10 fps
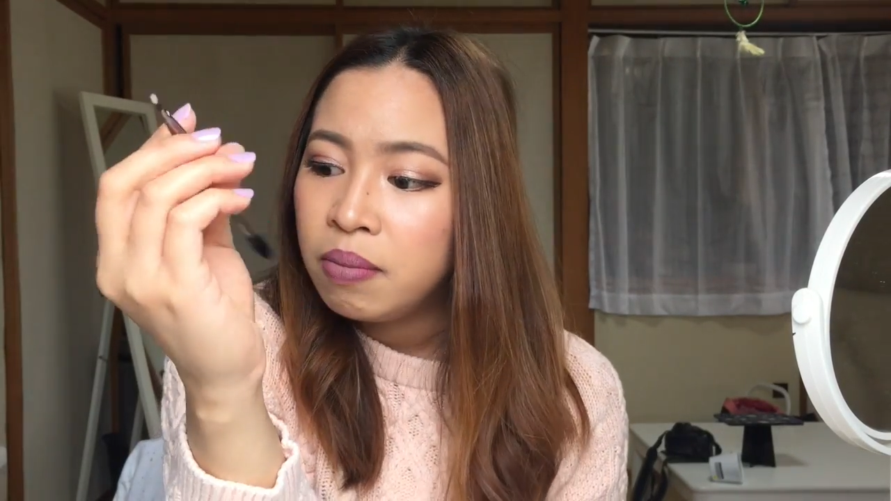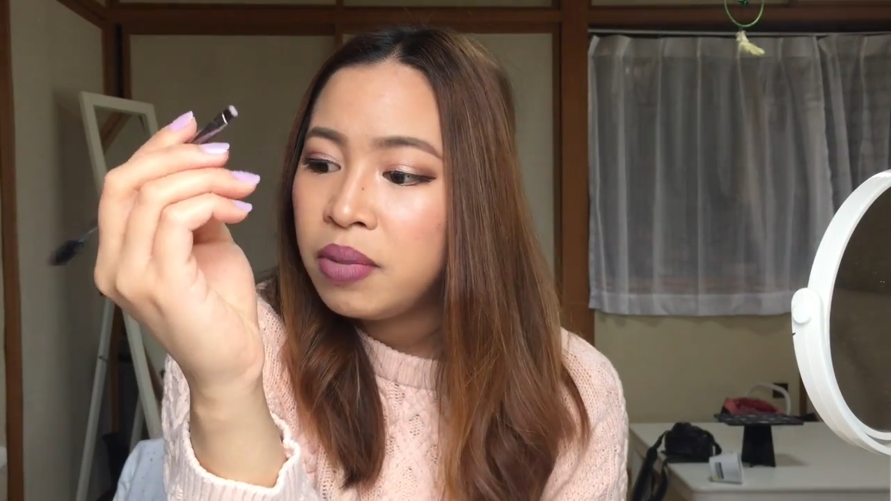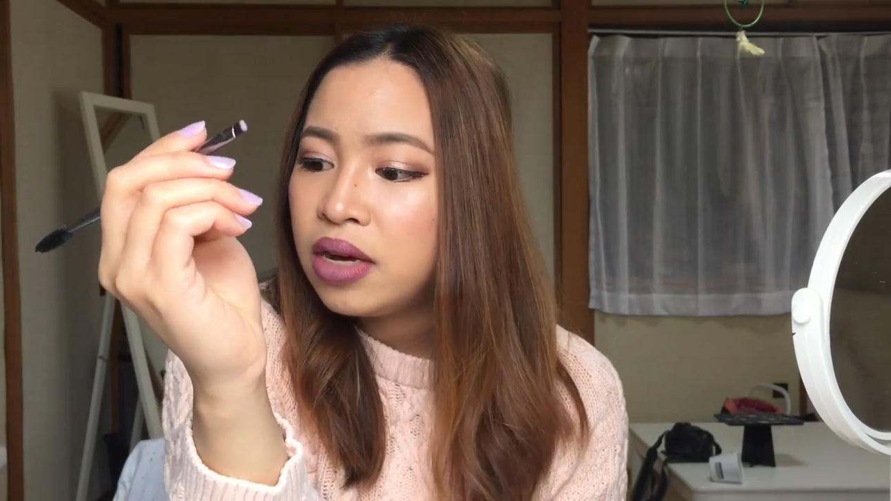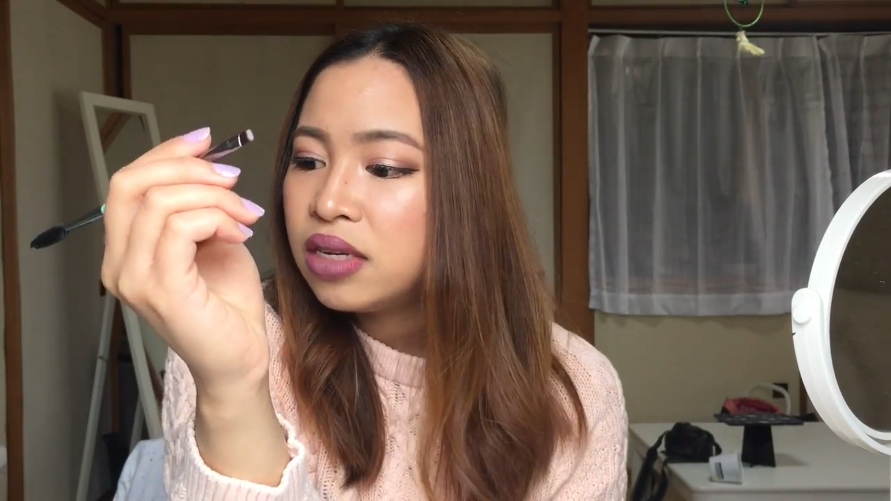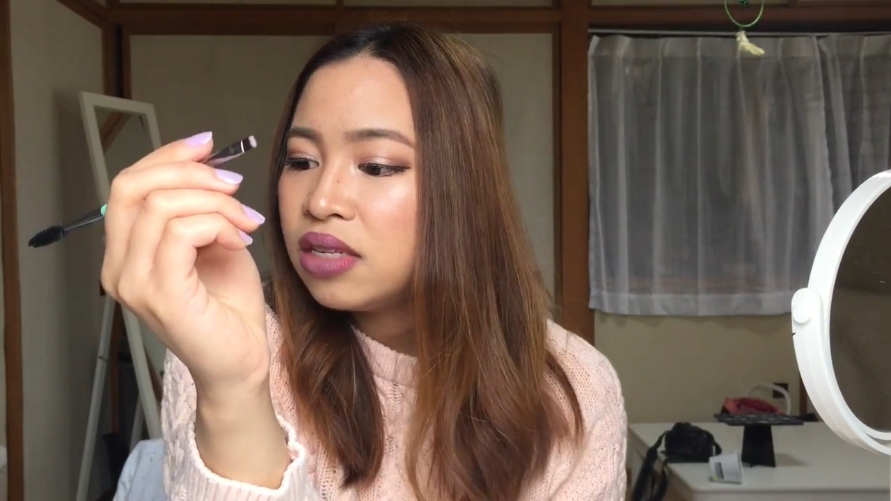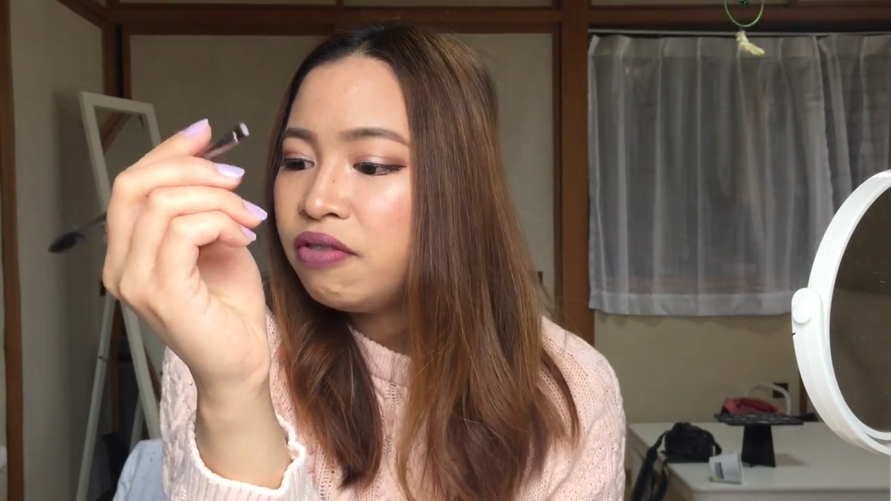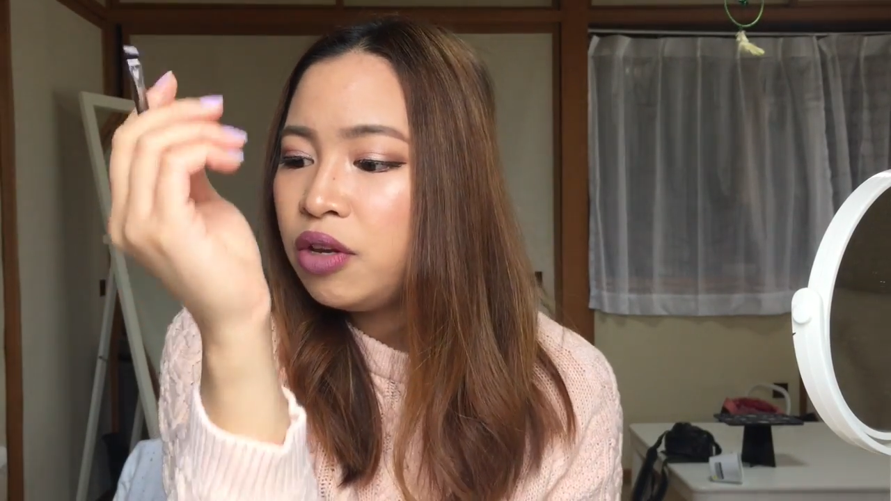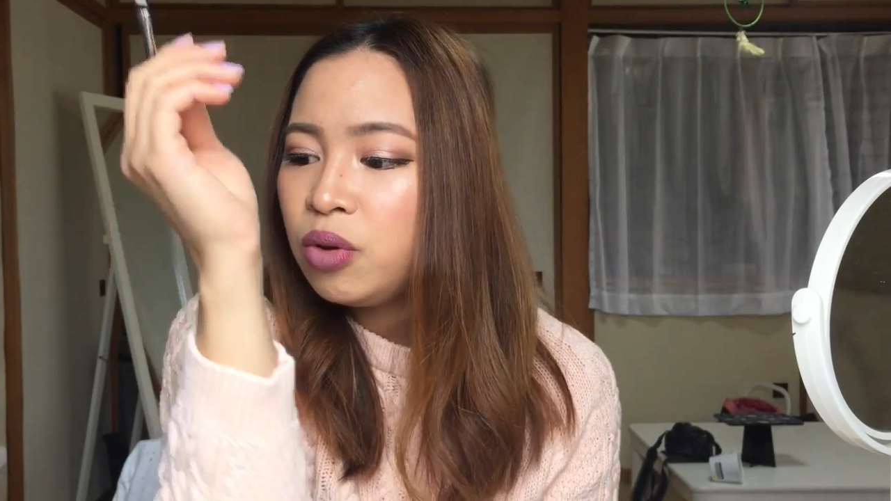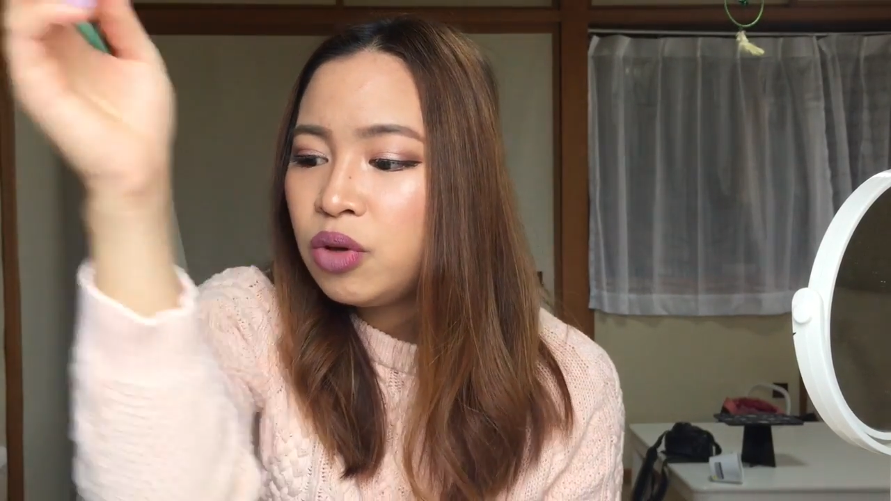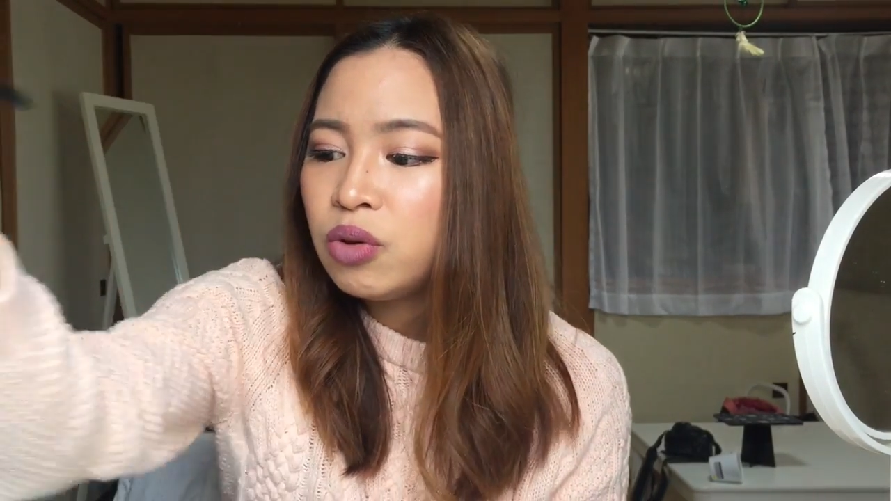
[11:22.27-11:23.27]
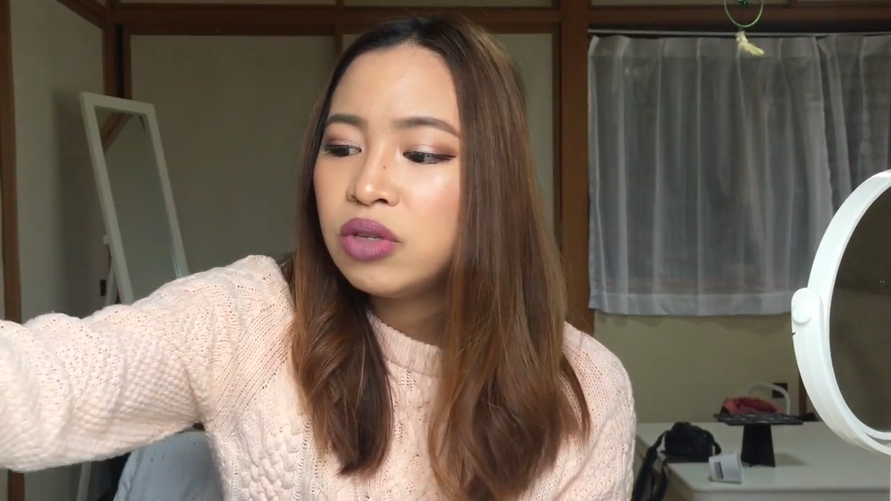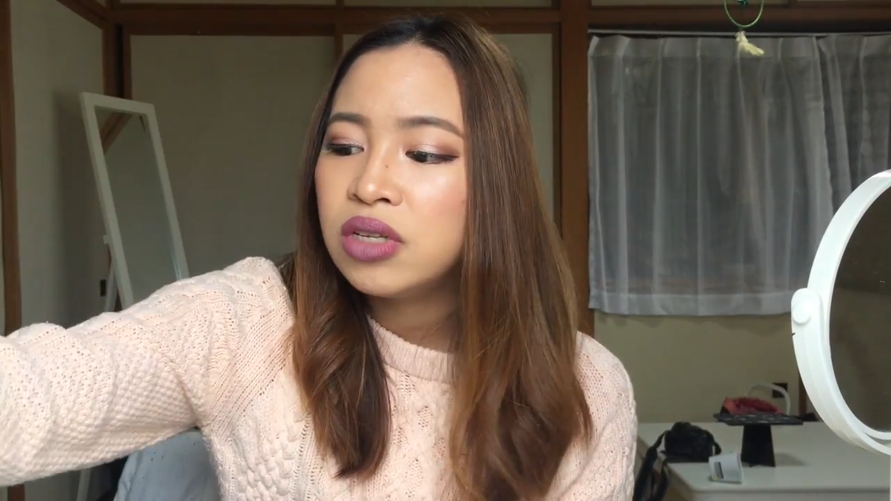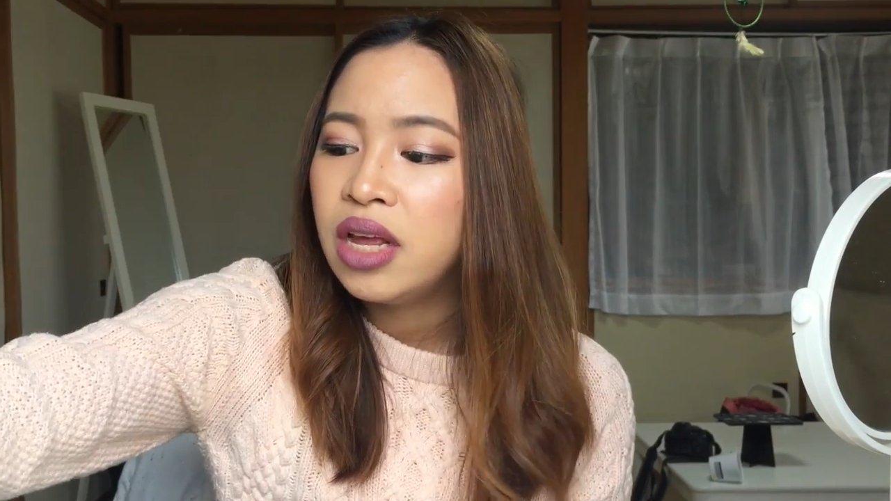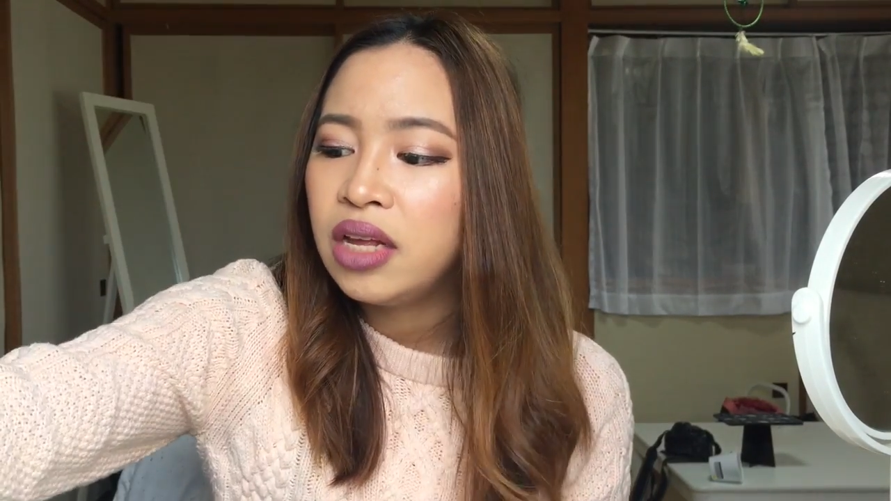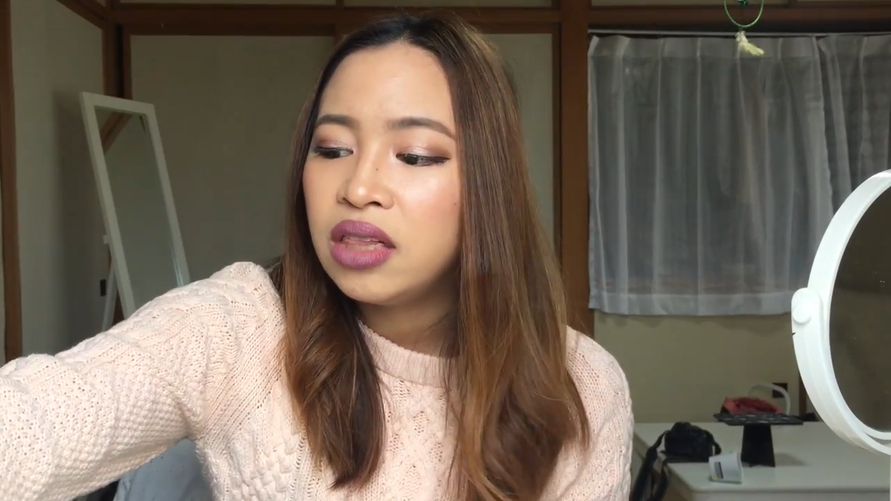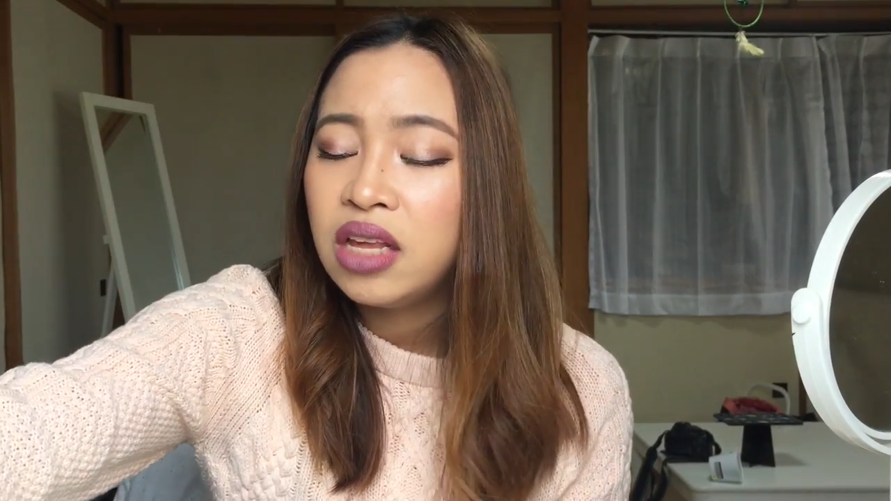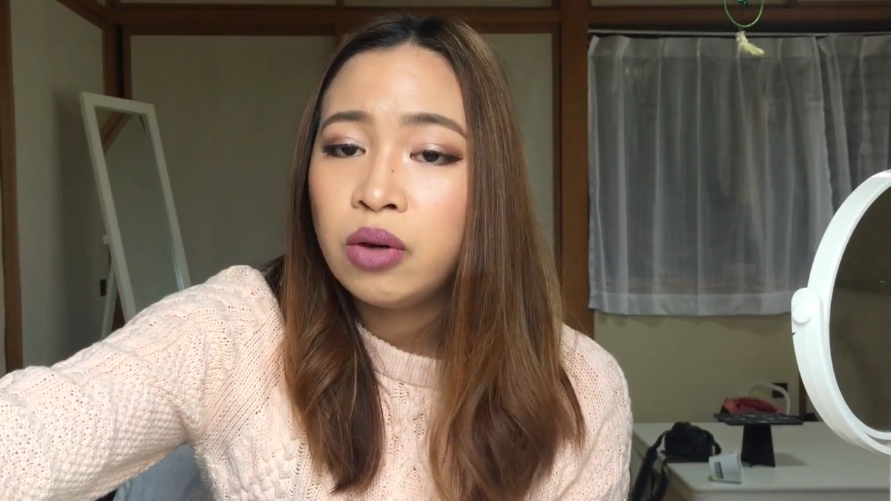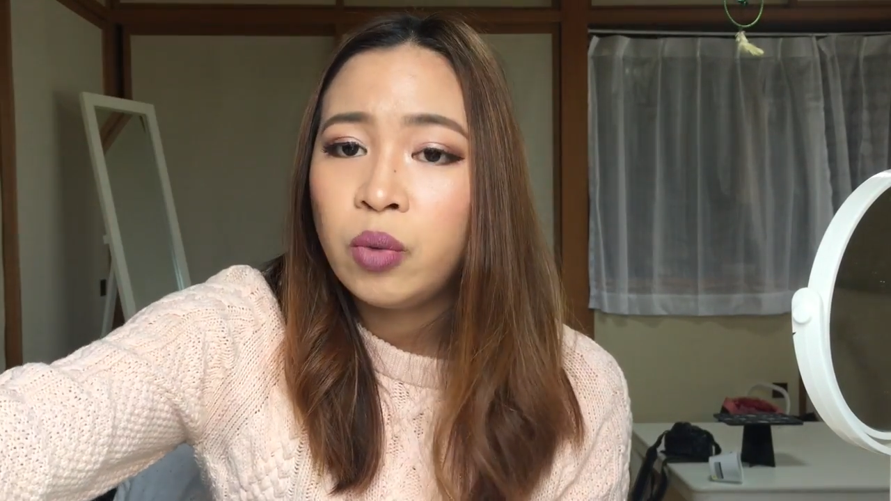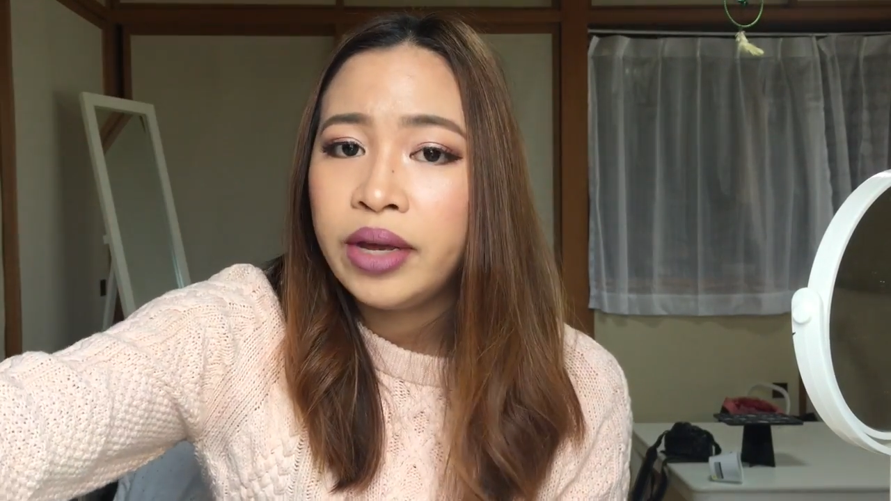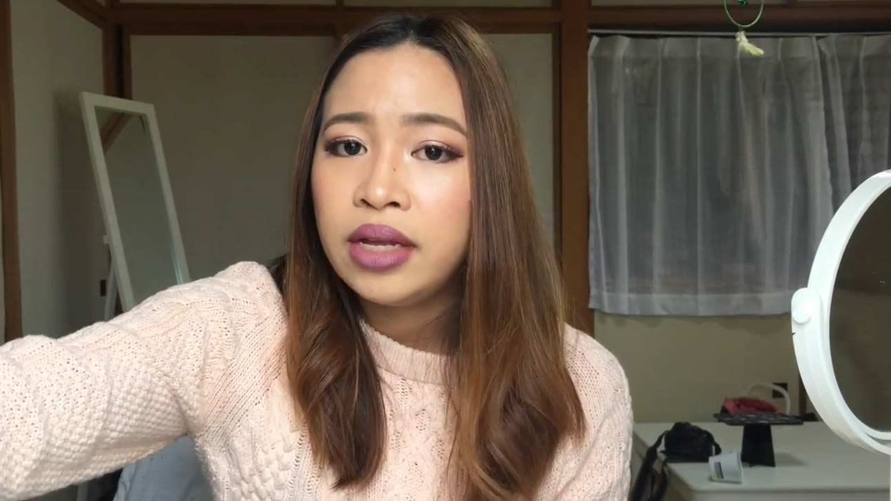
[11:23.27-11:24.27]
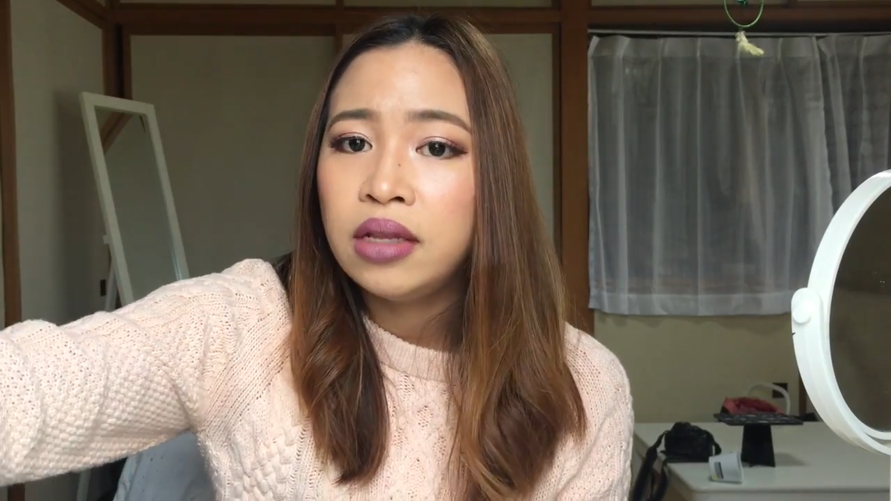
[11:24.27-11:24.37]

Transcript: because if you use like liquid